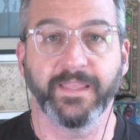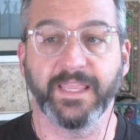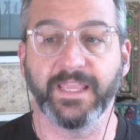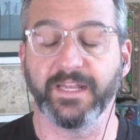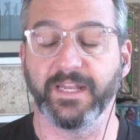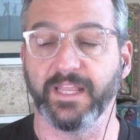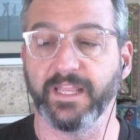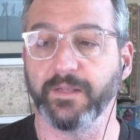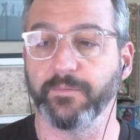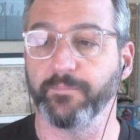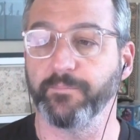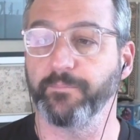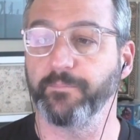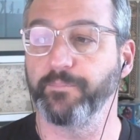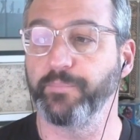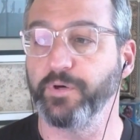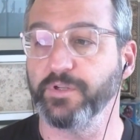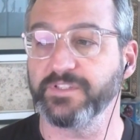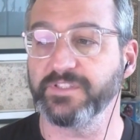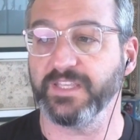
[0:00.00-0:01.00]
It
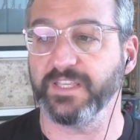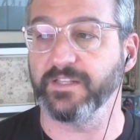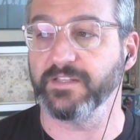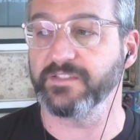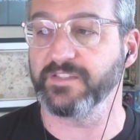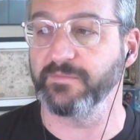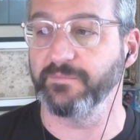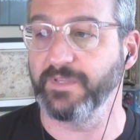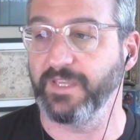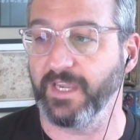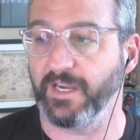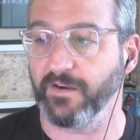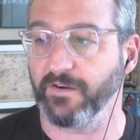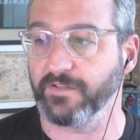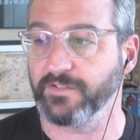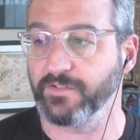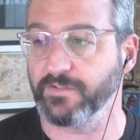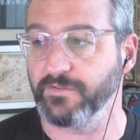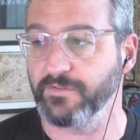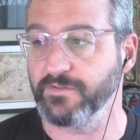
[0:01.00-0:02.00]
puts in some
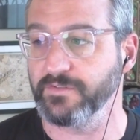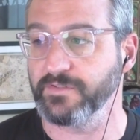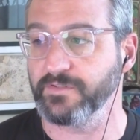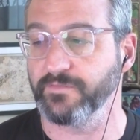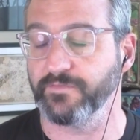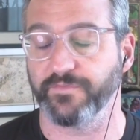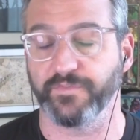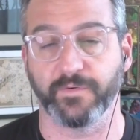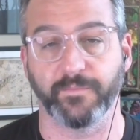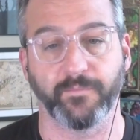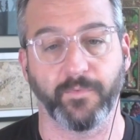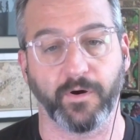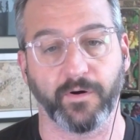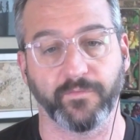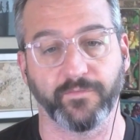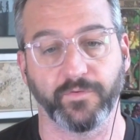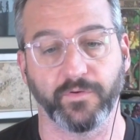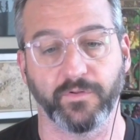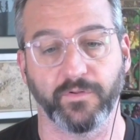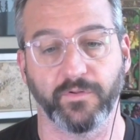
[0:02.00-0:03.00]
characters from
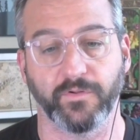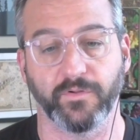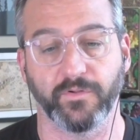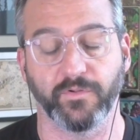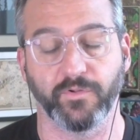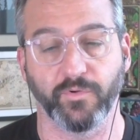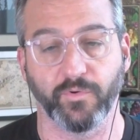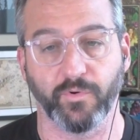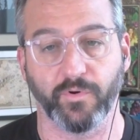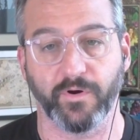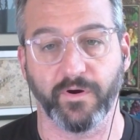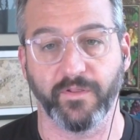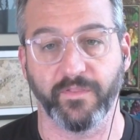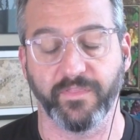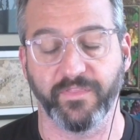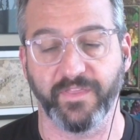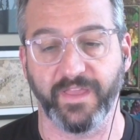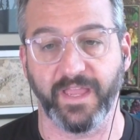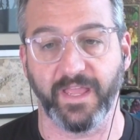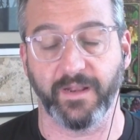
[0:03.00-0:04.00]
Marvel lore
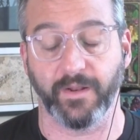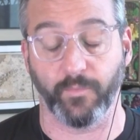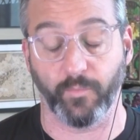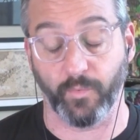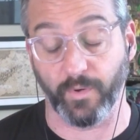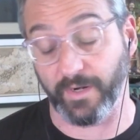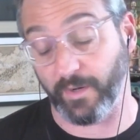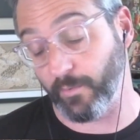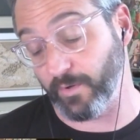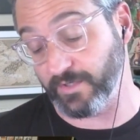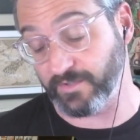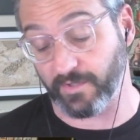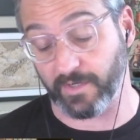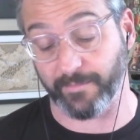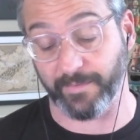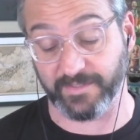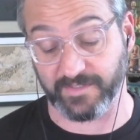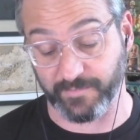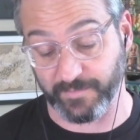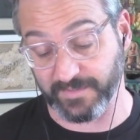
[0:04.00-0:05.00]
that one I want to
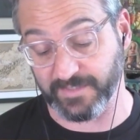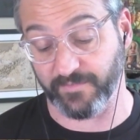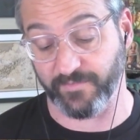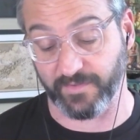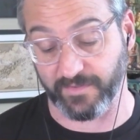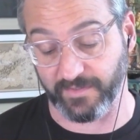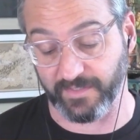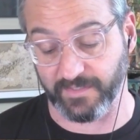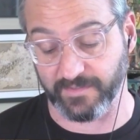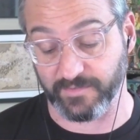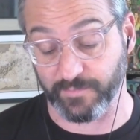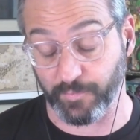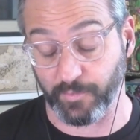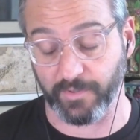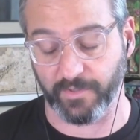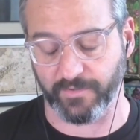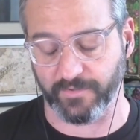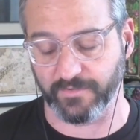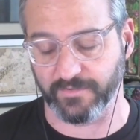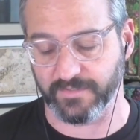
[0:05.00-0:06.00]
talk about specifically in
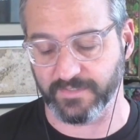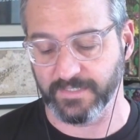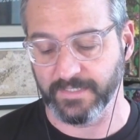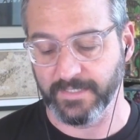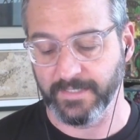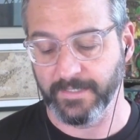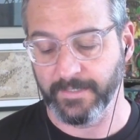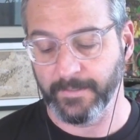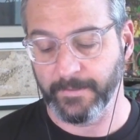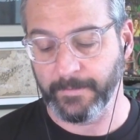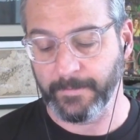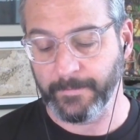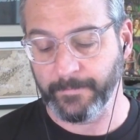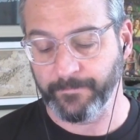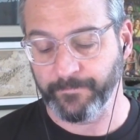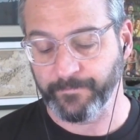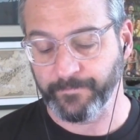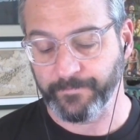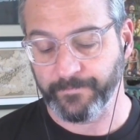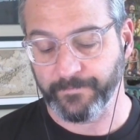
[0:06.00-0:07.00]
spoilers
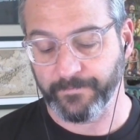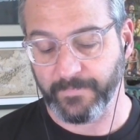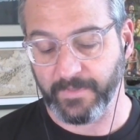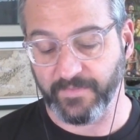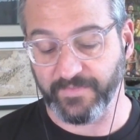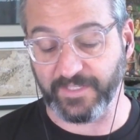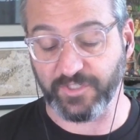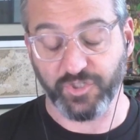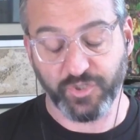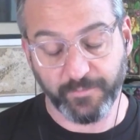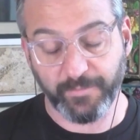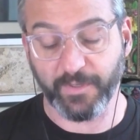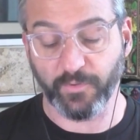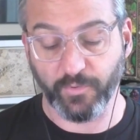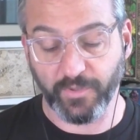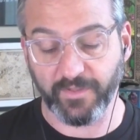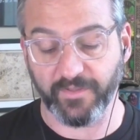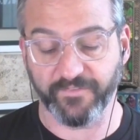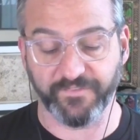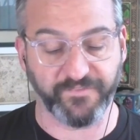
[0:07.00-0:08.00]
that should be
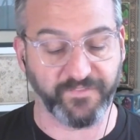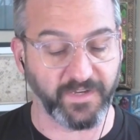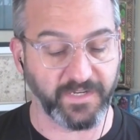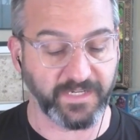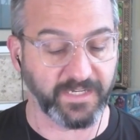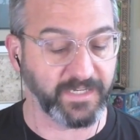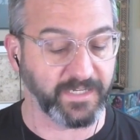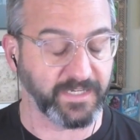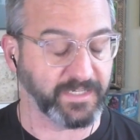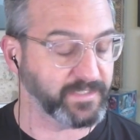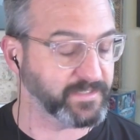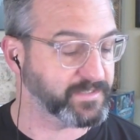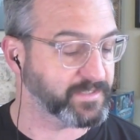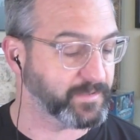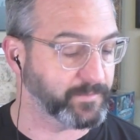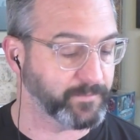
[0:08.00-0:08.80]
really fun, and it